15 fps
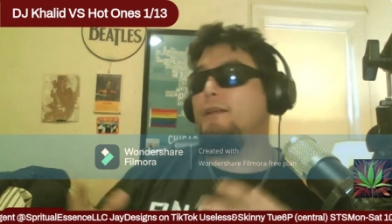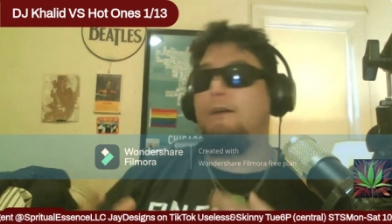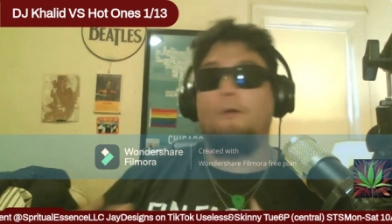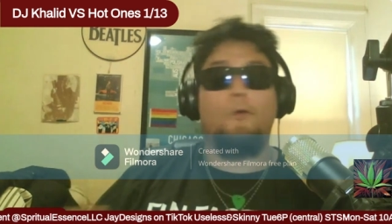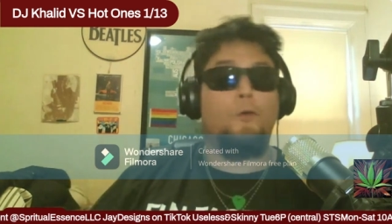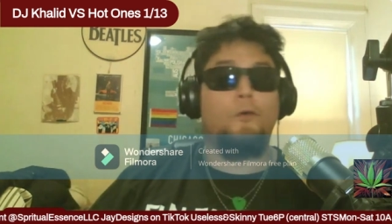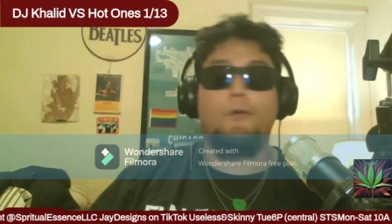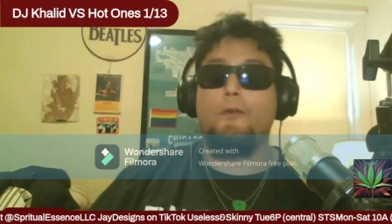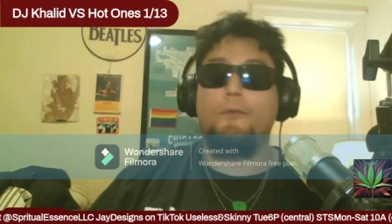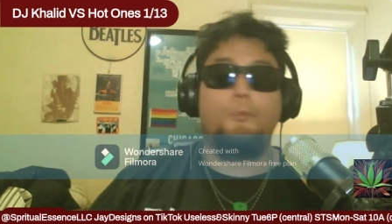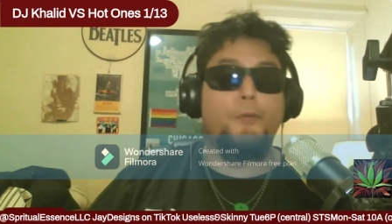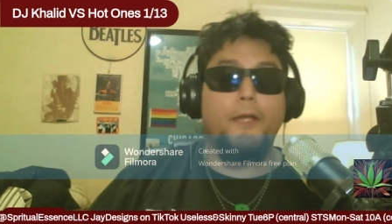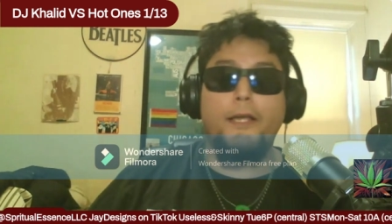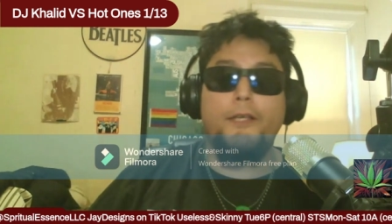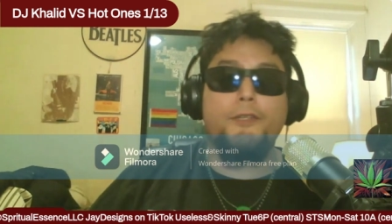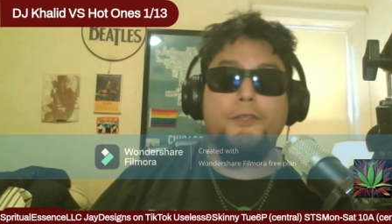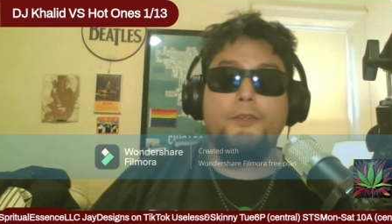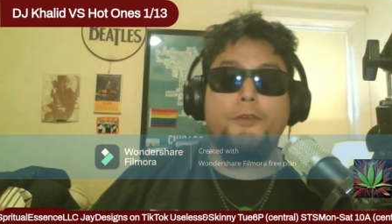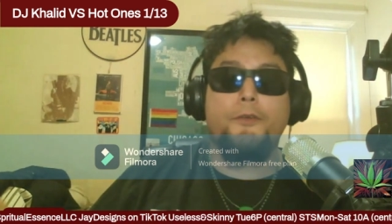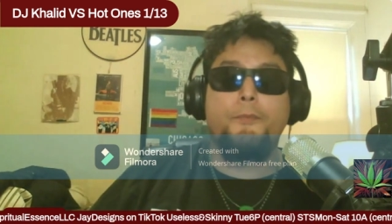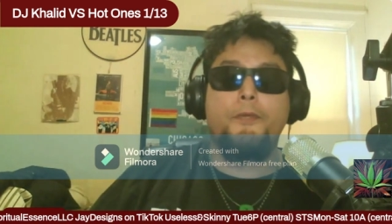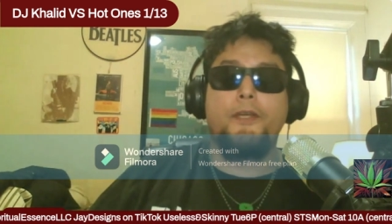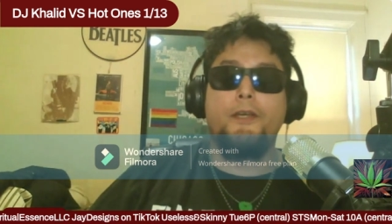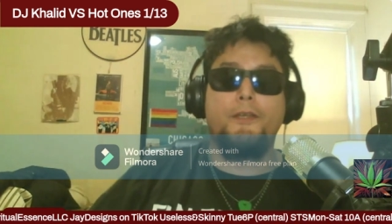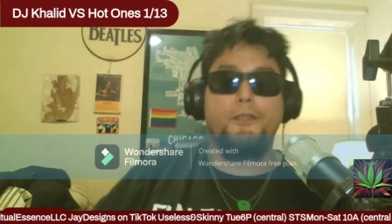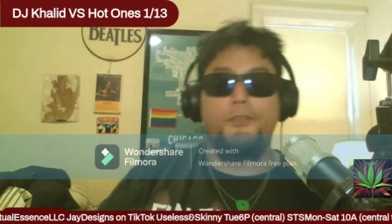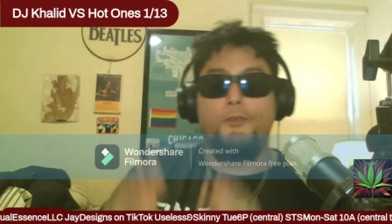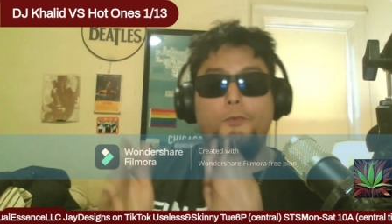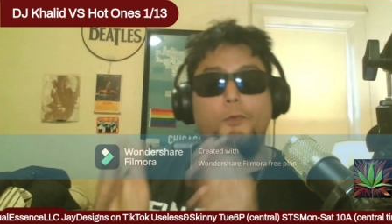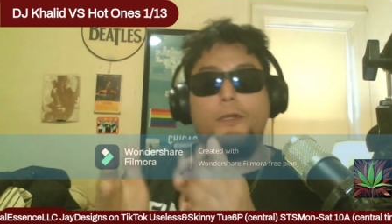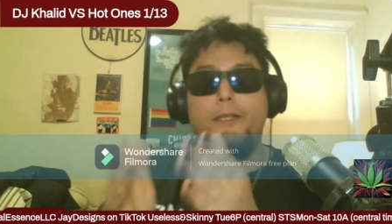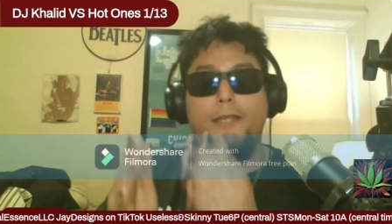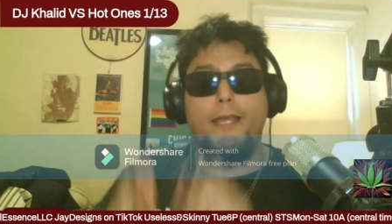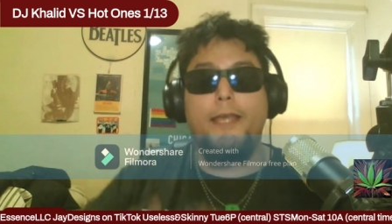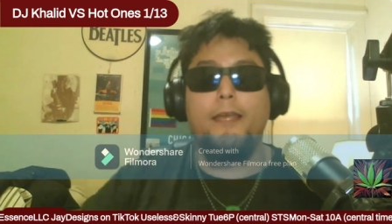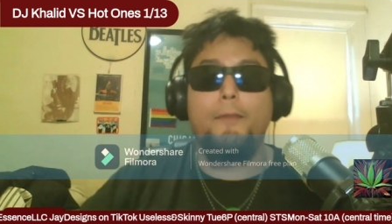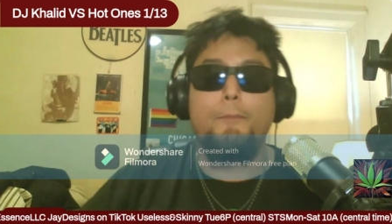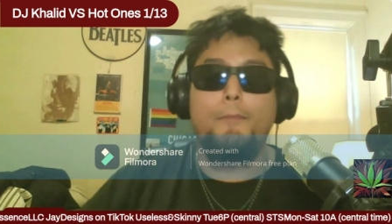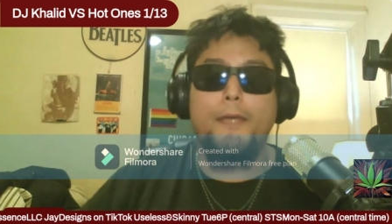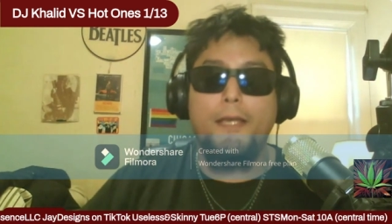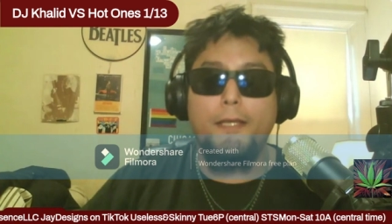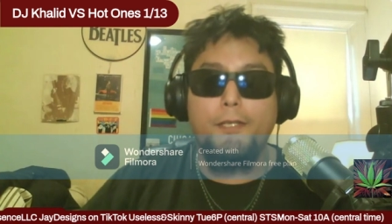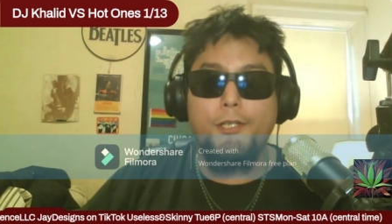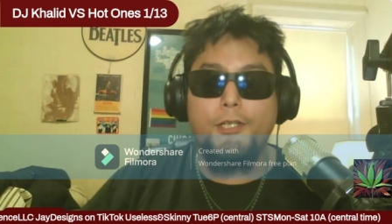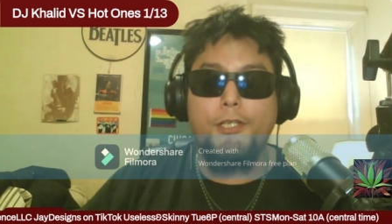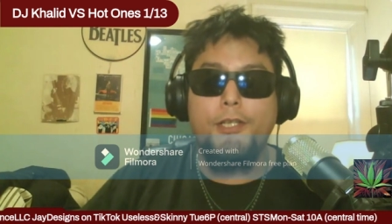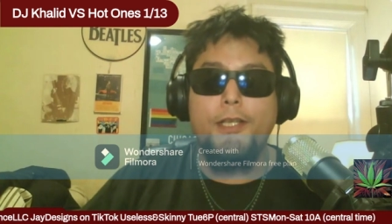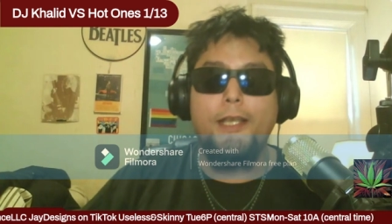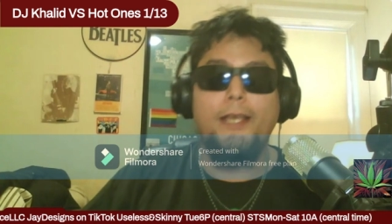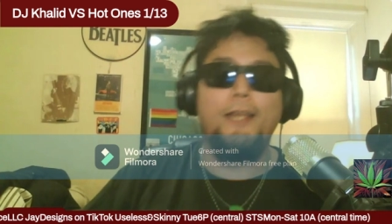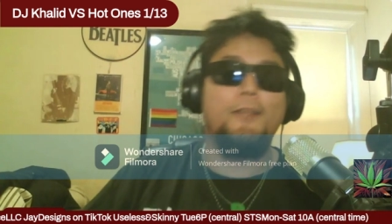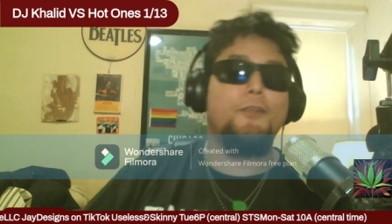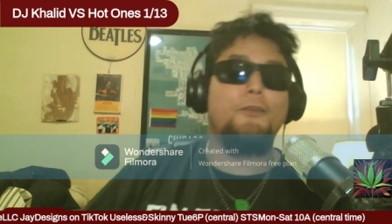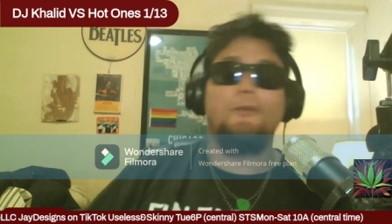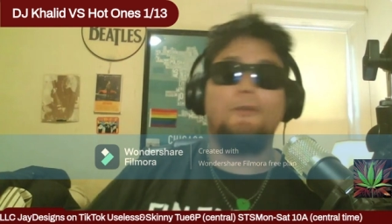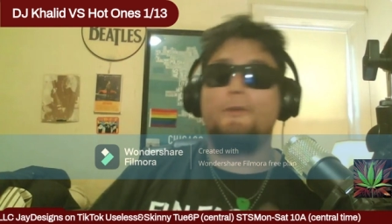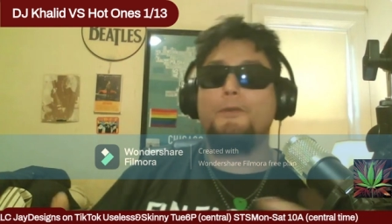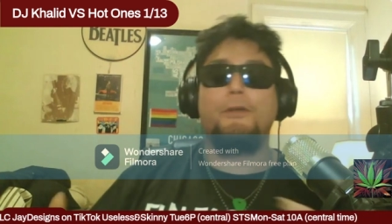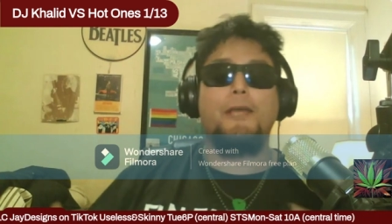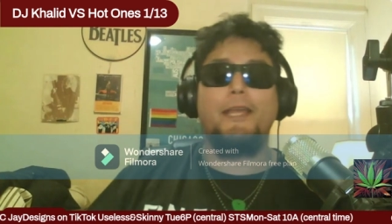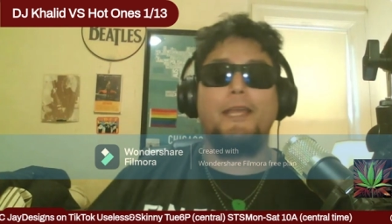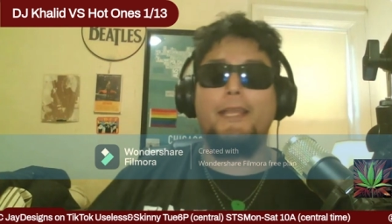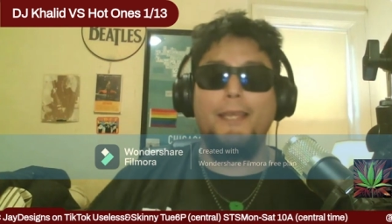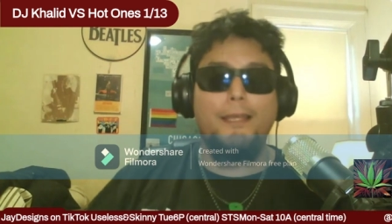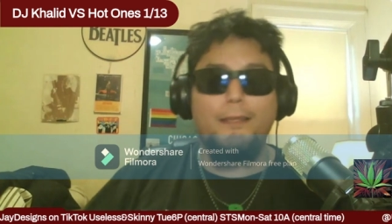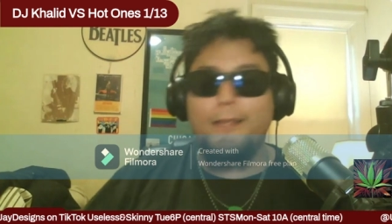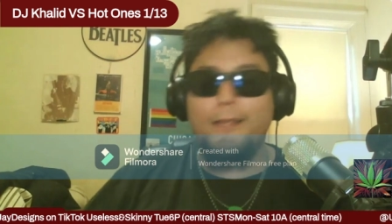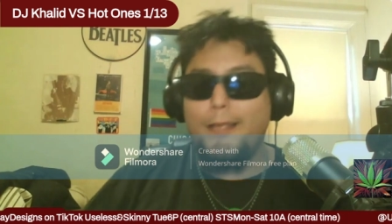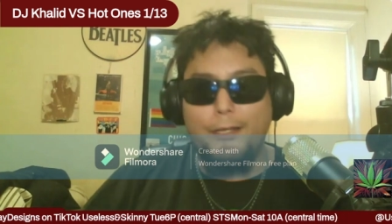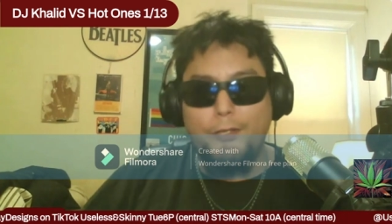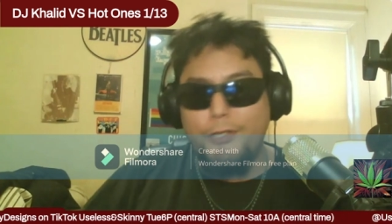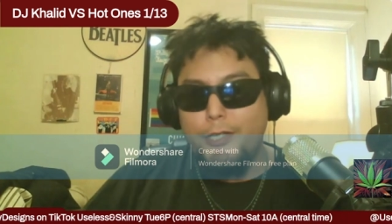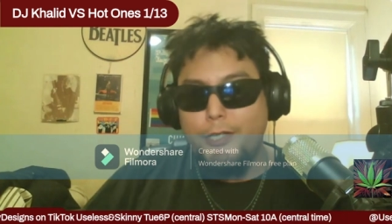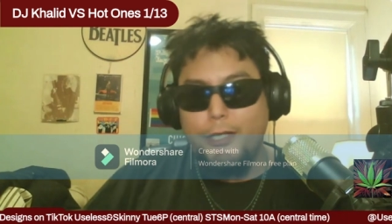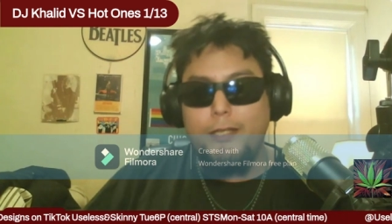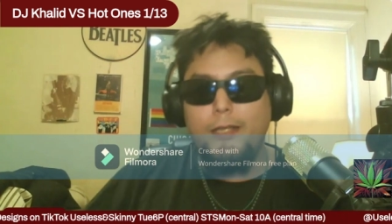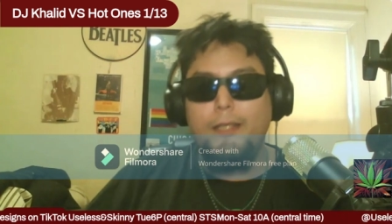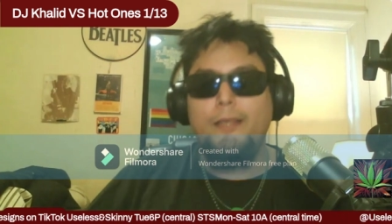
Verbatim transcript: oral pleasure because you a damn bitch and you don't know how to eat that shit.